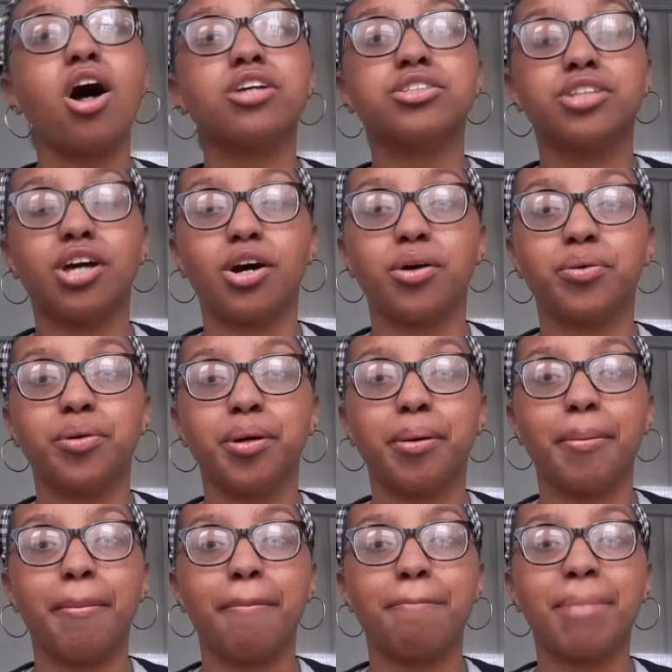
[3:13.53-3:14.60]
Also,
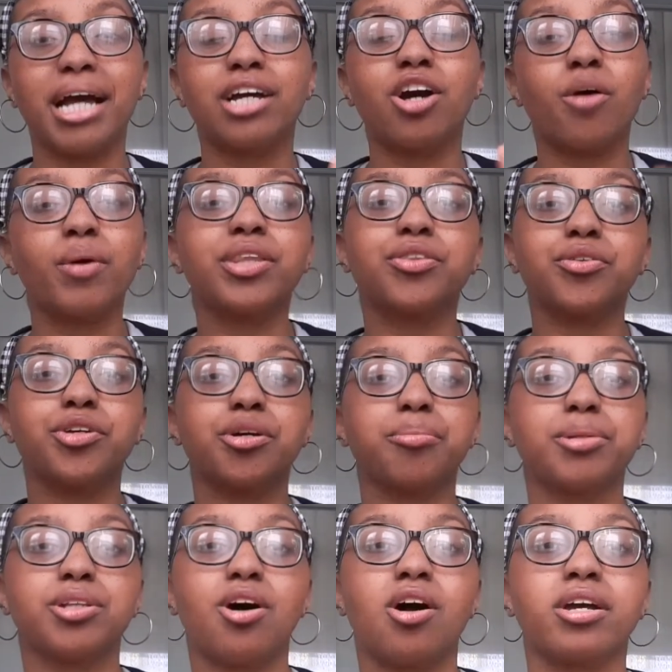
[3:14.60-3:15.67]
by going through your
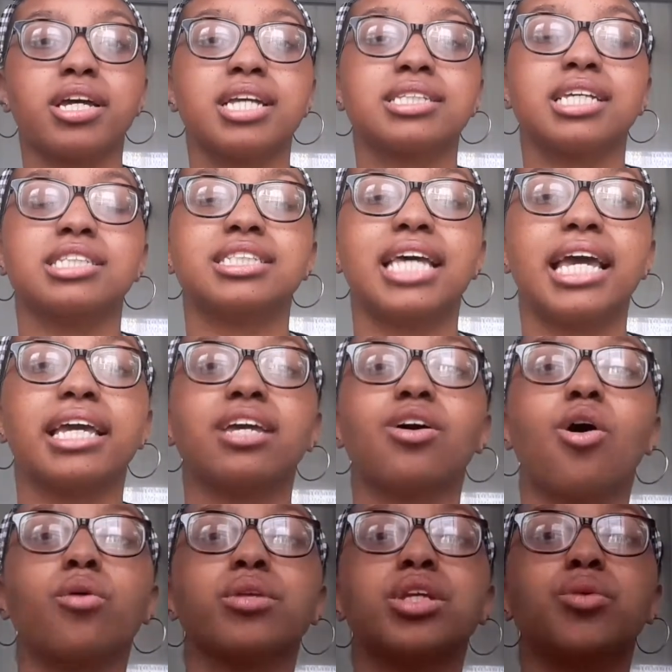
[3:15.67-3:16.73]
belongings and
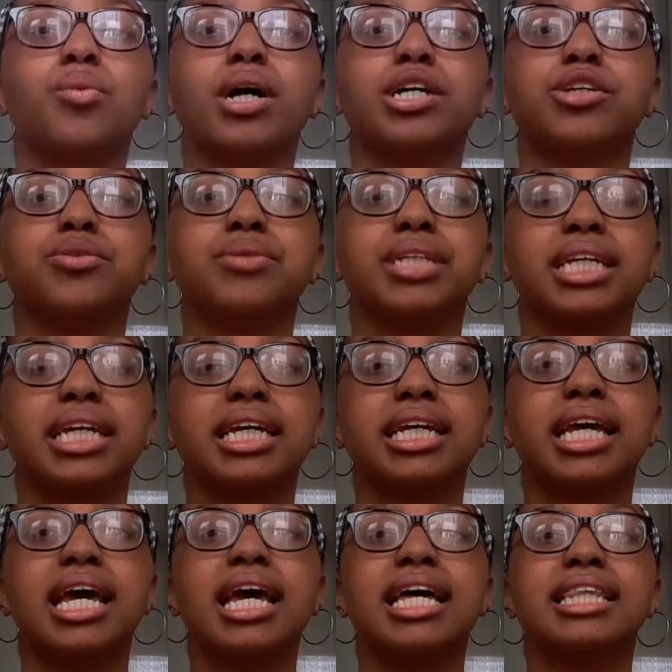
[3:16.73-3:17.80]
taking only what you need,
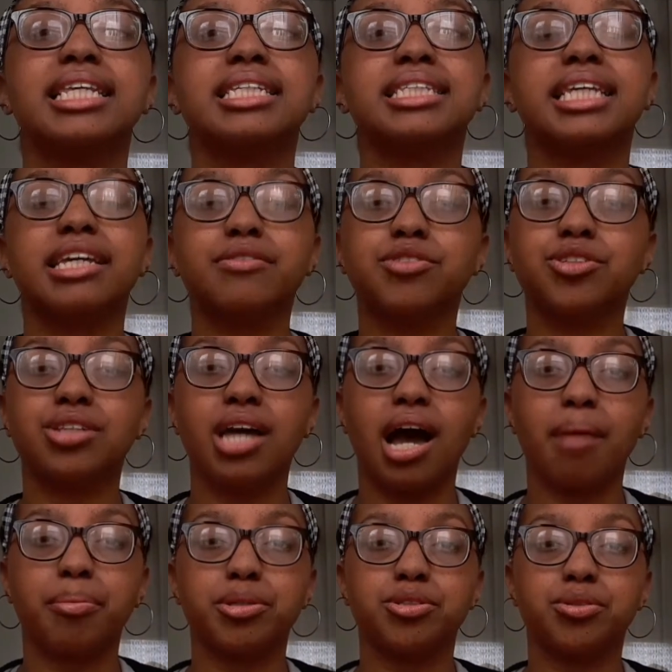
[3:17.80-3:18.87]
this gives you the
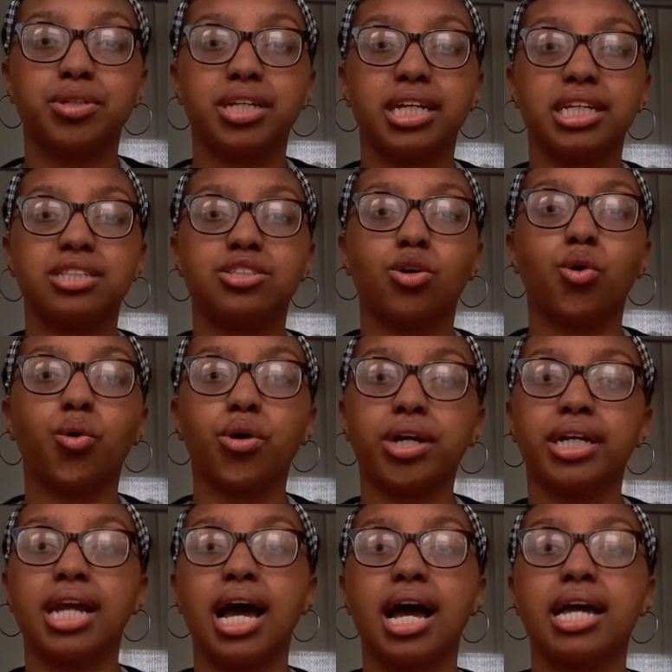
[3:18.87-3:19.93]
opportunity to
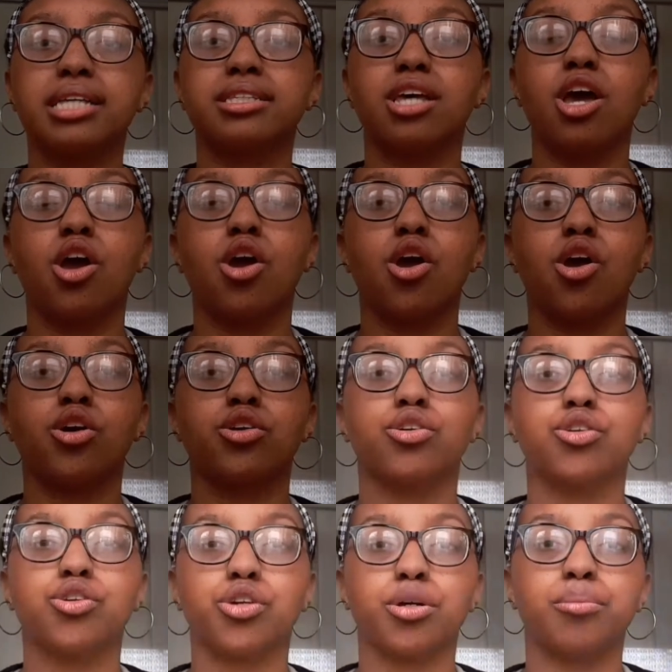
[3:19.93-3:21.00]
organize
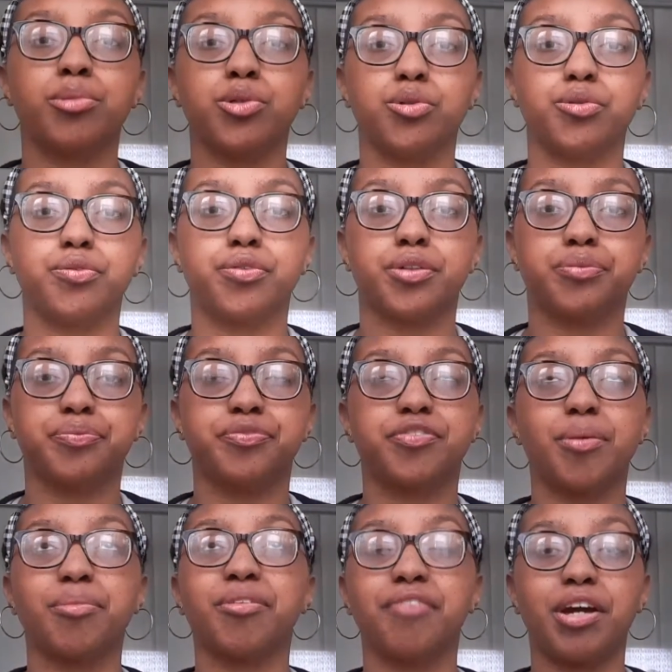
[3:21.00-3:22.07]
your move
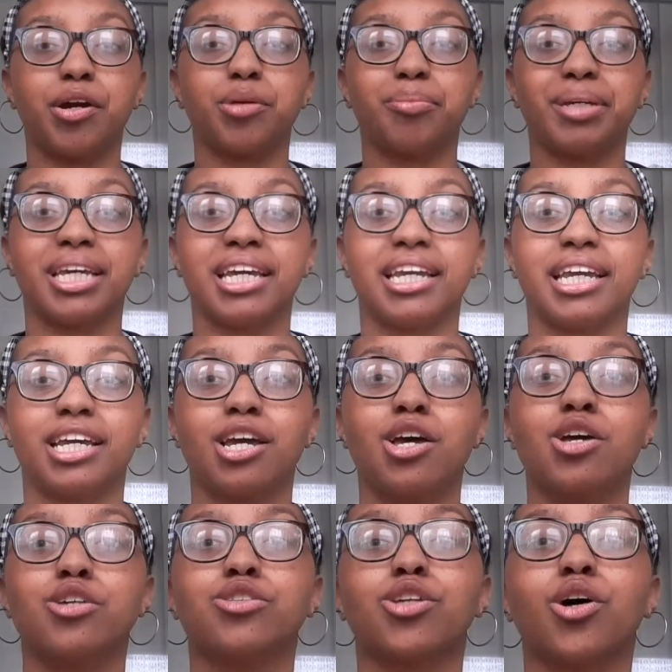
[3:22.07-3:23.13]
from the very beginning.
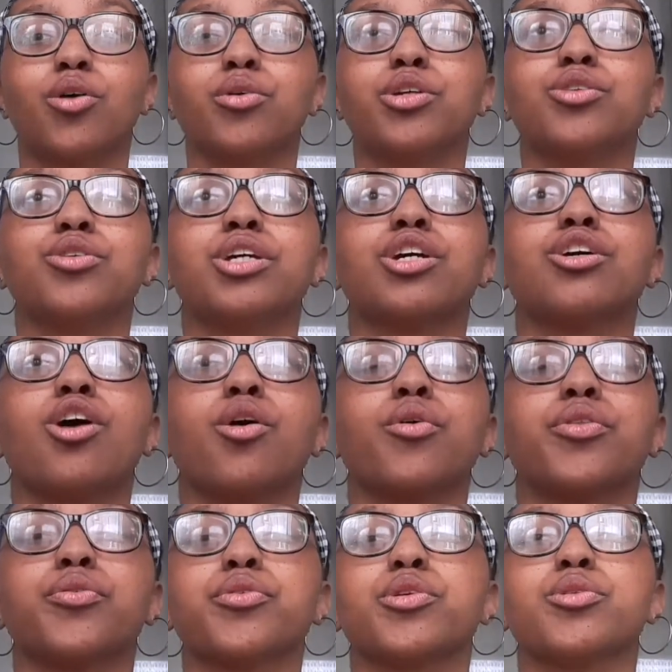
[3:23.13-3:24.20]
So you can
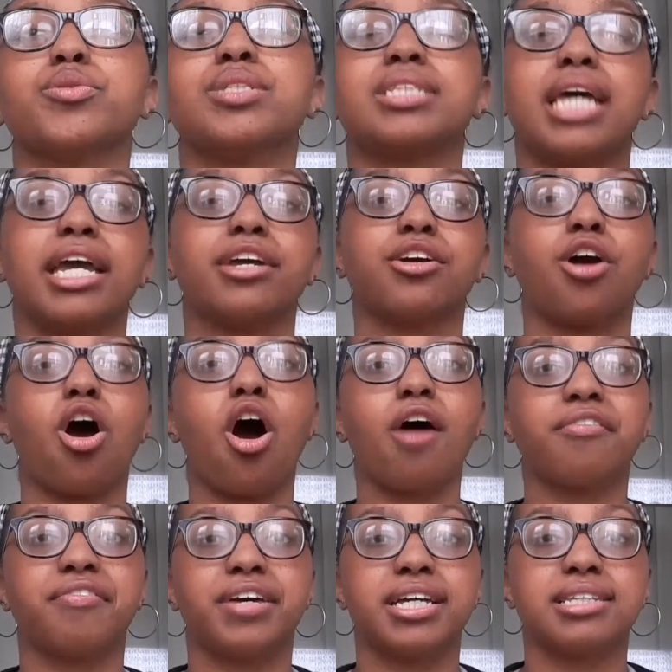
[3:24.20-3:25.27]
go through, say, your
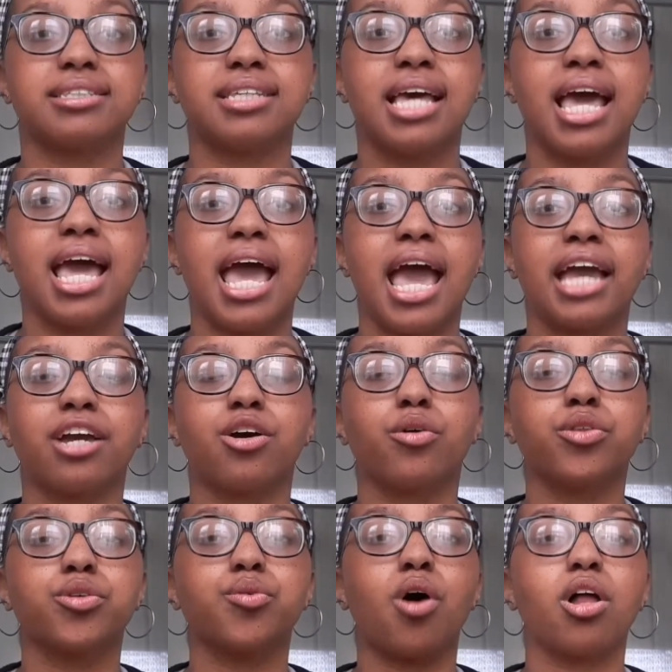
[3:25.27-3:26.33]
office and
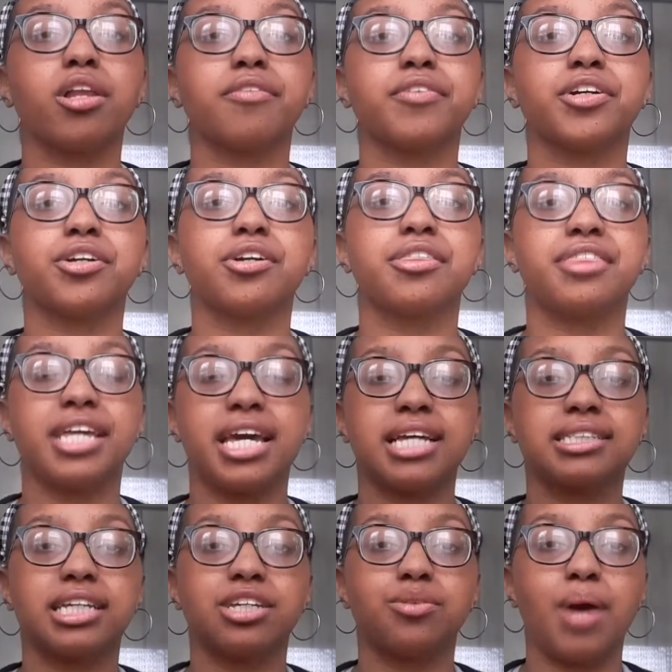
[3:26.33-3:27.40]
go through all of your
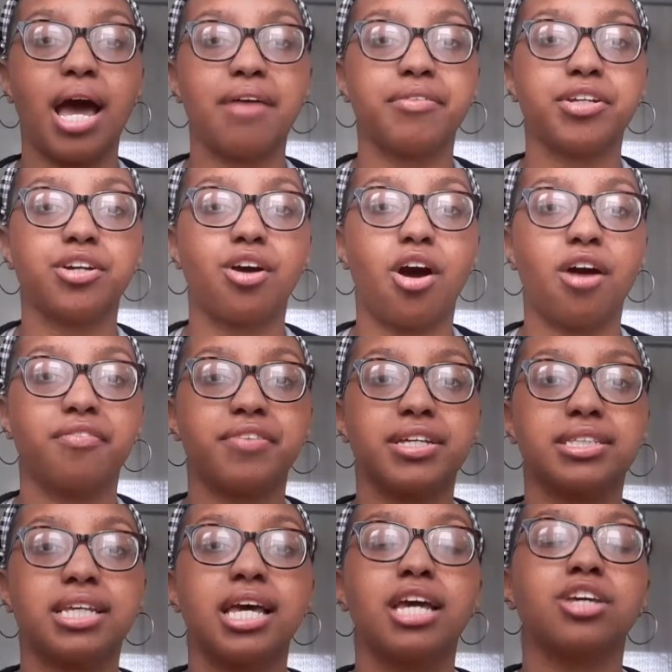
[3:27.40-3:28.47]
things that you have in your office.